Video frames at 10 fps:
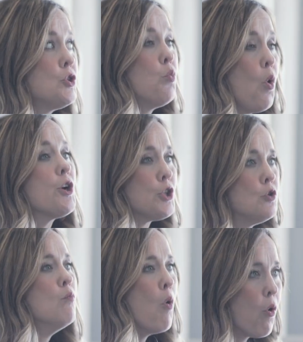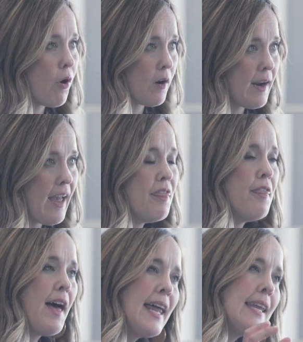to want you more.
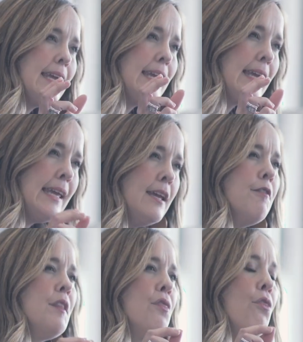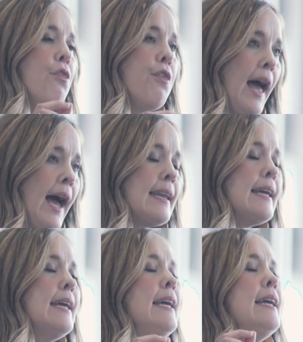And even that
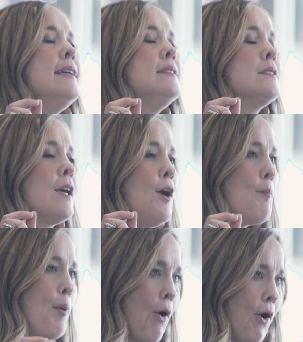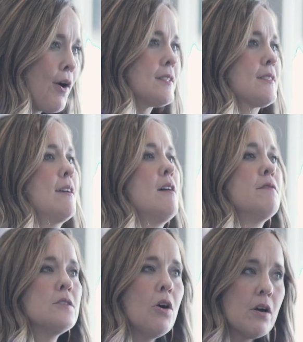is part
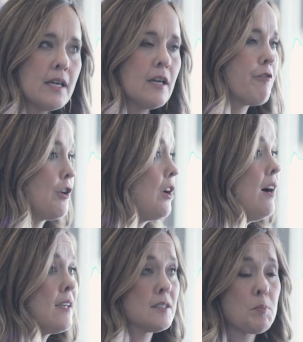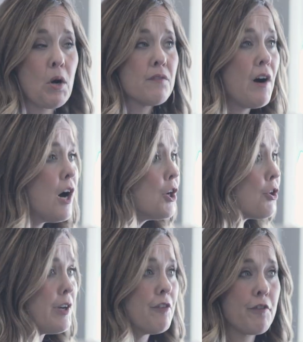of longing for God. It's part of
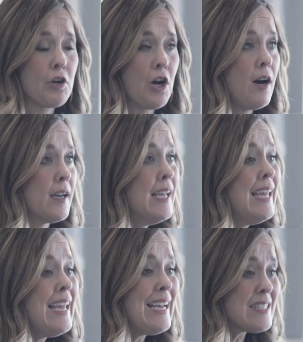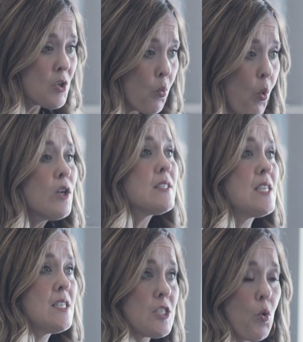hungering for God. It's the
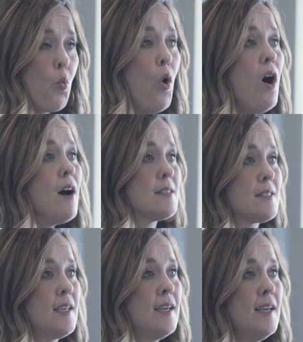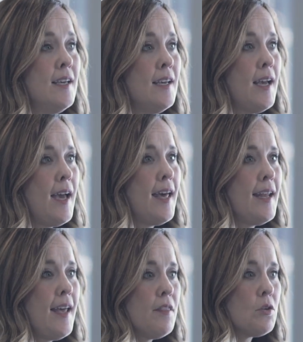wanting to want.
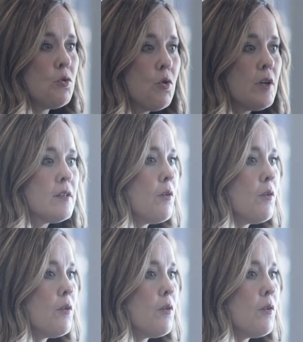And the Lord